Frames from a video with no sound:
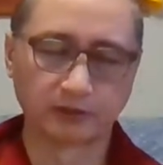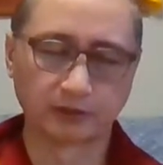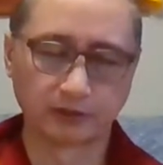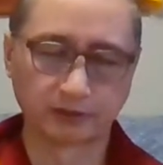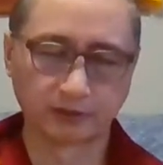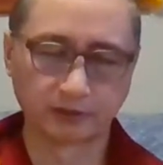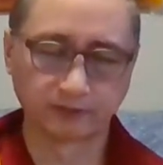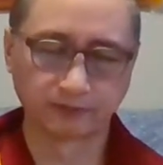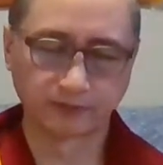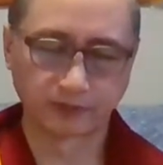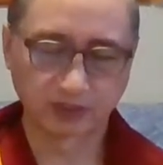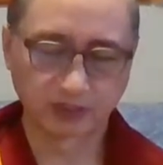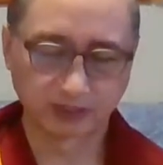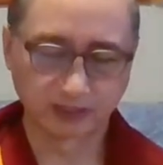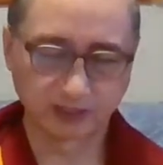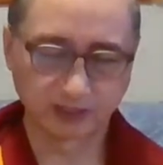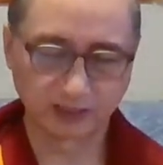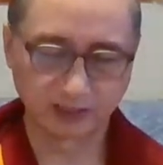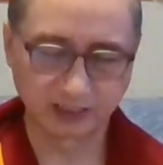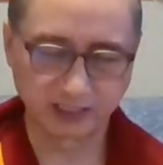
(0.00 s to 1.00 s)
In
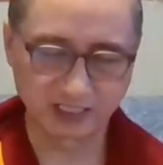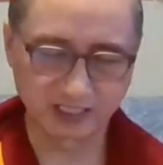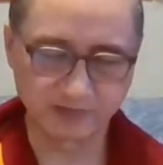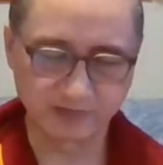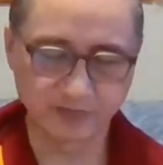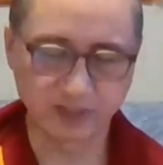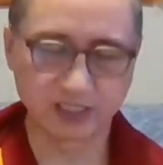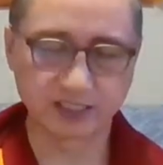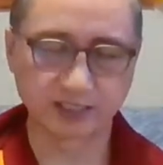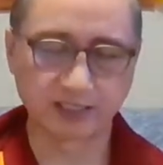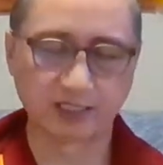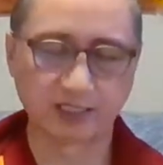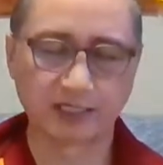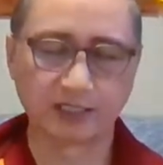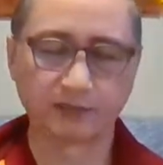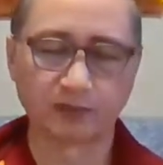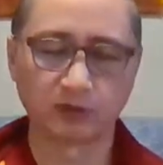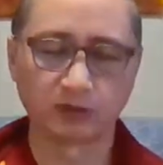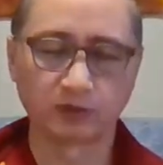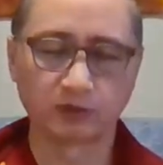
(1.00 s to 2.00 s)
immediate
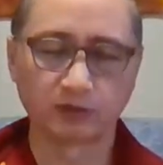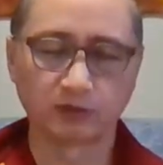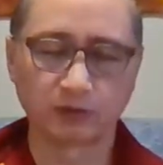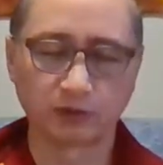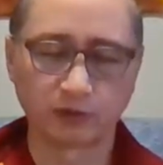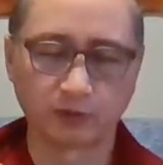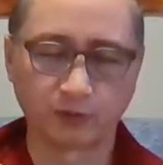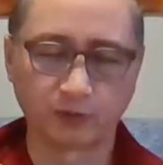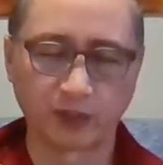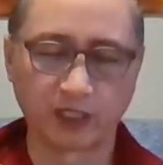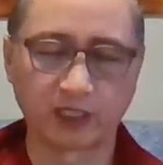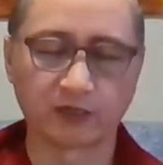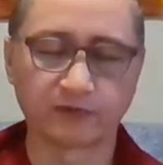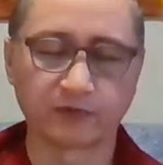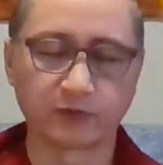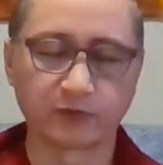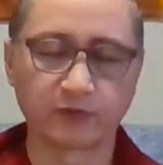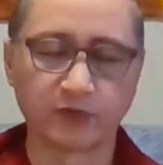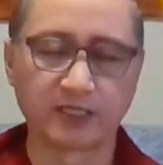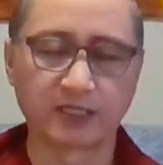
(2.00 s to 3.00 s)
level,
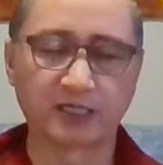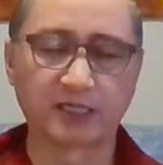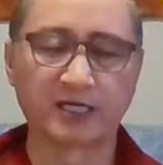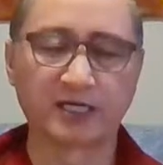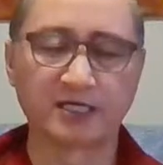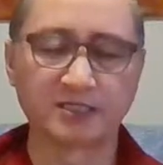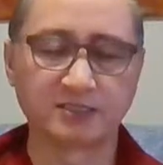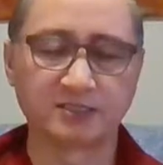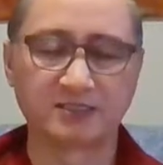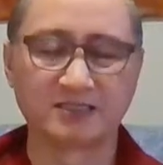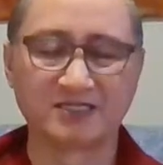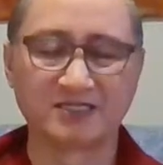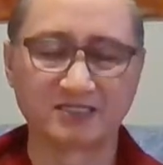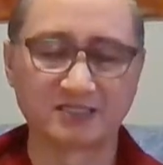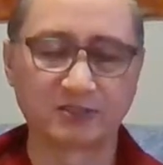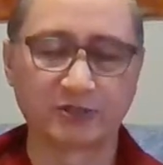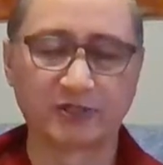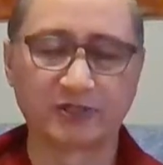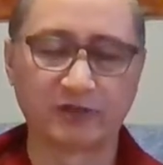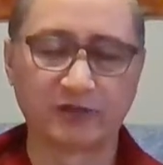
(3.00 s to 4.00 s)
whenever we engage in
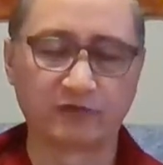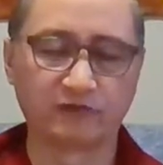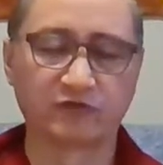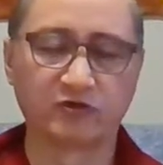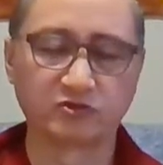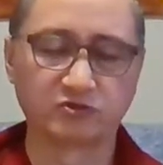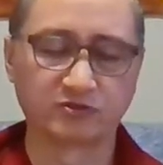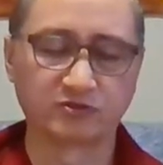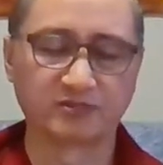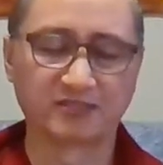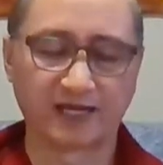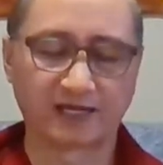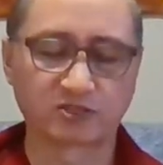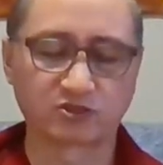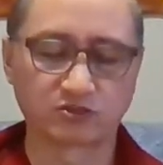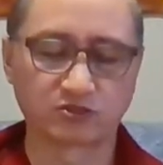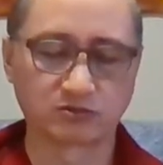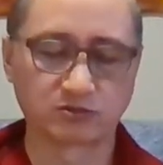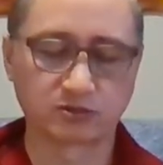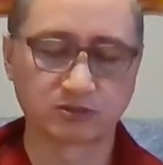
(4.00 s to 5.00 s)
these 10 non-virtuous
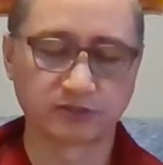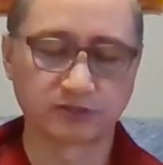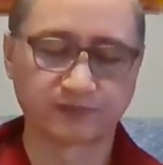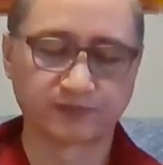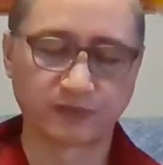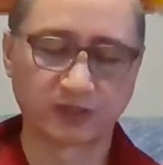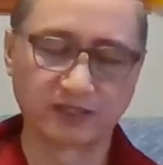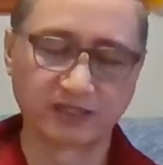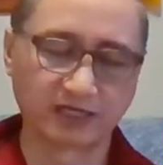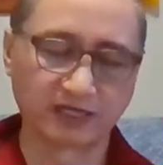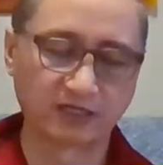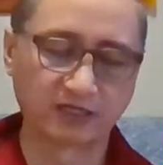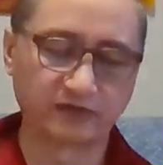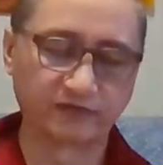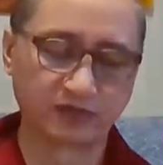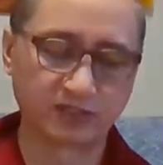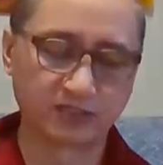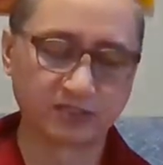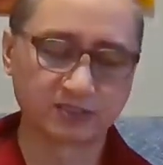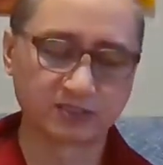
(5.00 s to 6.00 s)
actions and
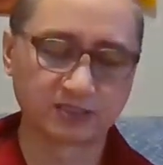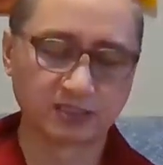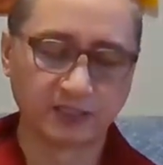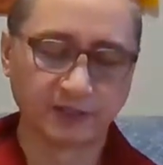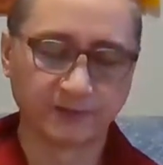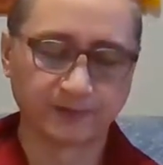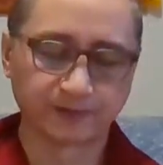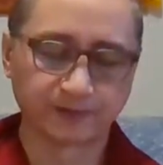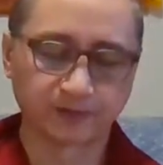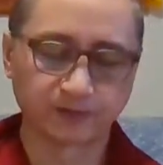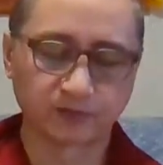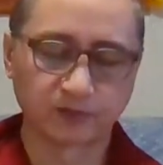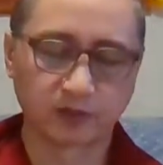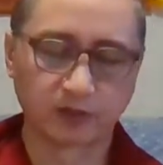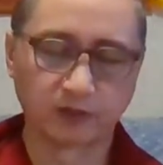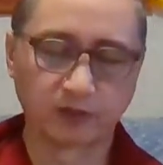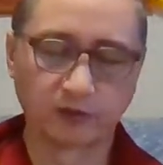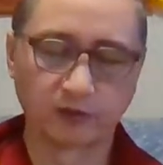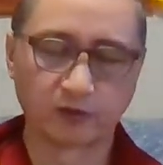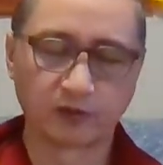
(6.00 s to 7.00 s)
negativities,
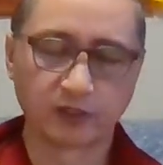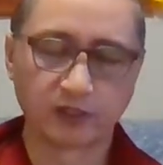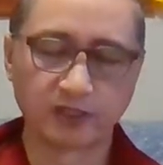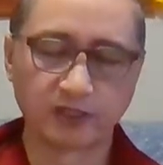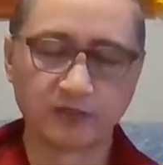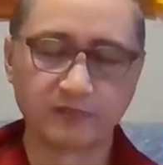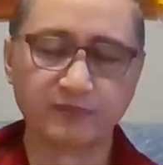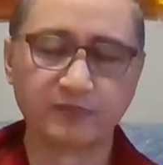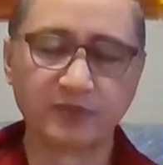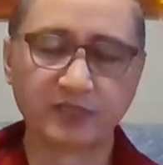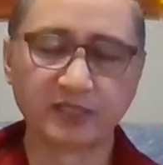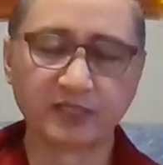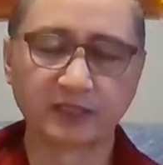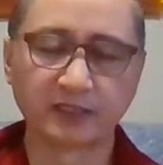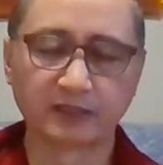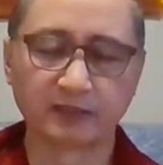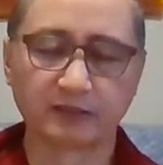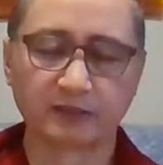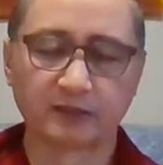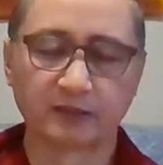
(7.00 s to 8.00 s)
it
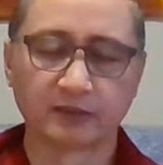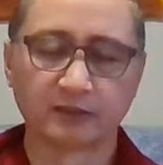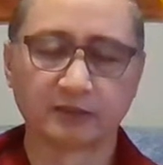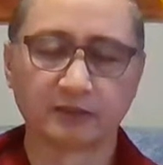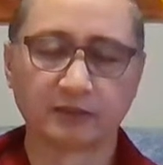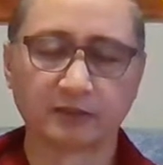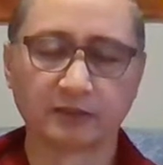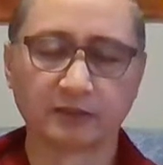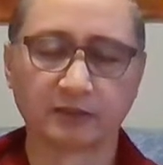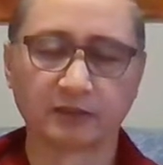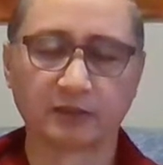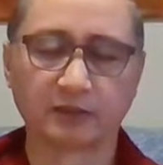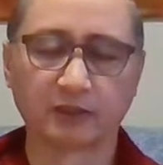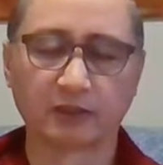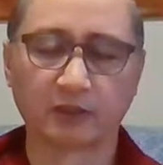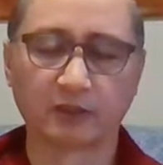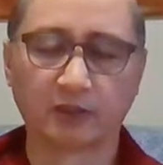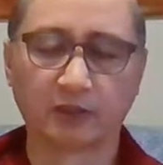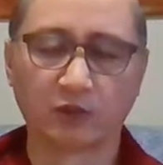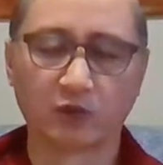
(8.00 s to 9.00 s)
brings
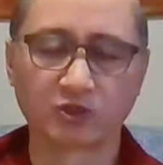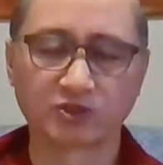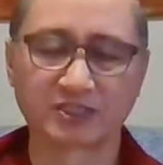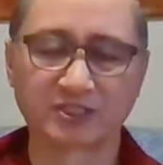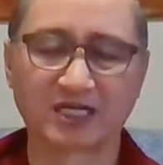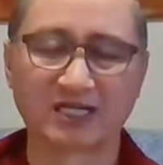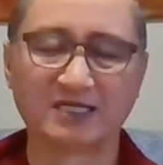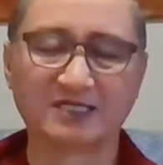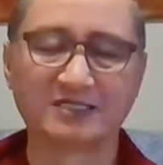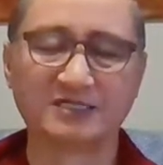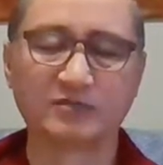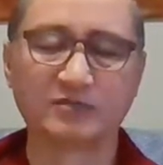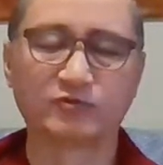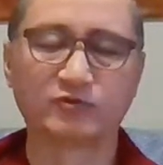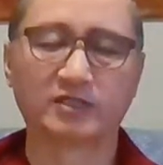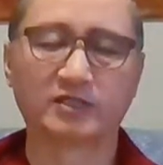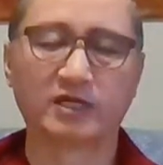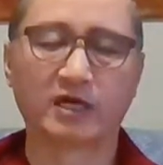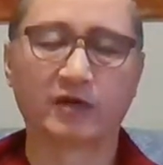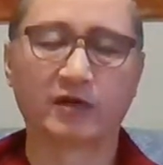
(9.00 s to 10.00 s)
hostility
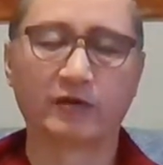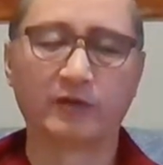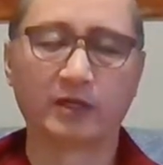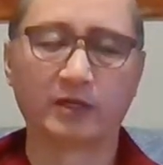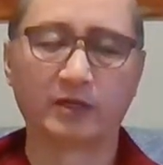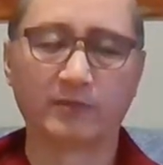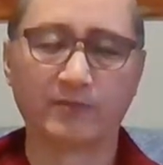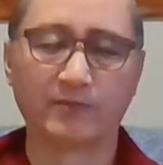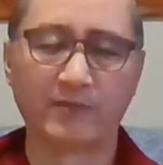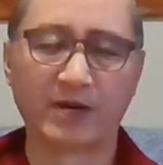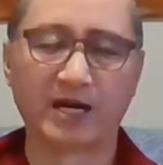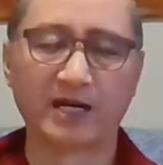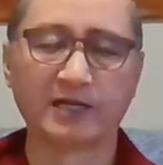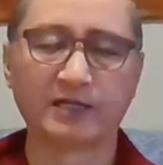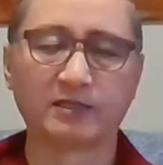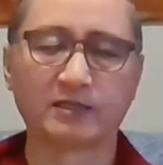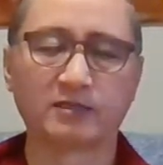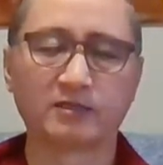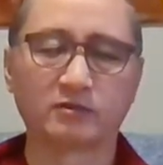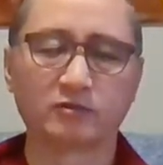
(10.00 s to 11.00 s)
within our
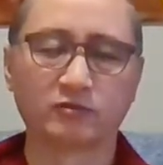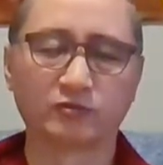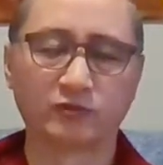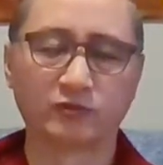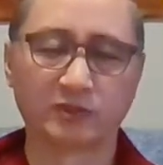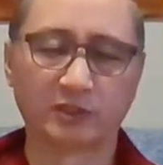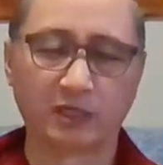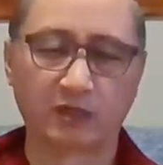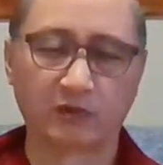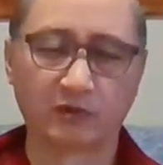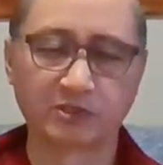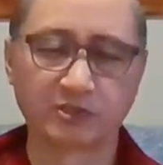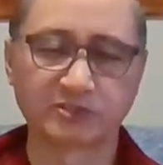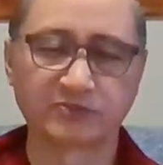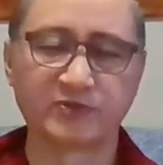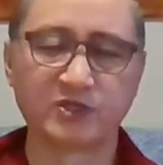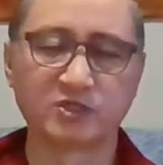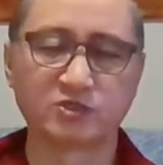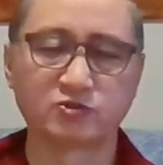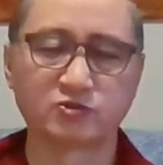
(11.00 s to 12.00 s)
mind, within our
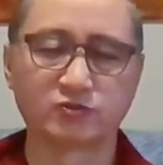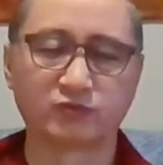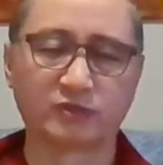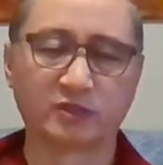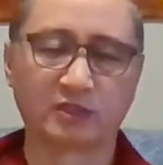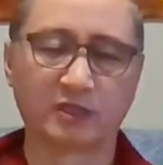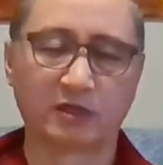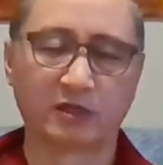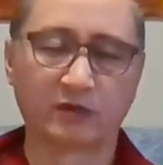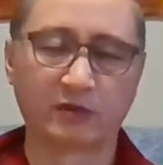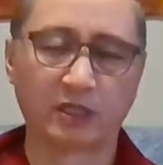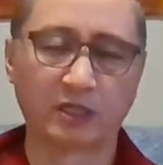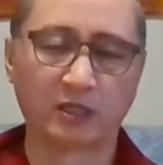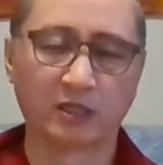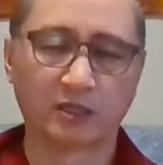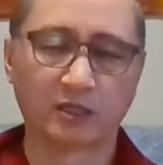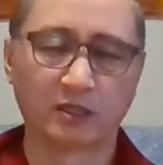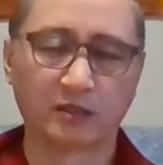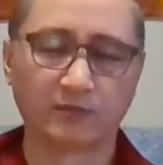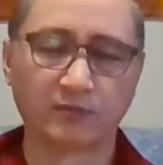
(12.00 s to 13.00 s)
speech, within our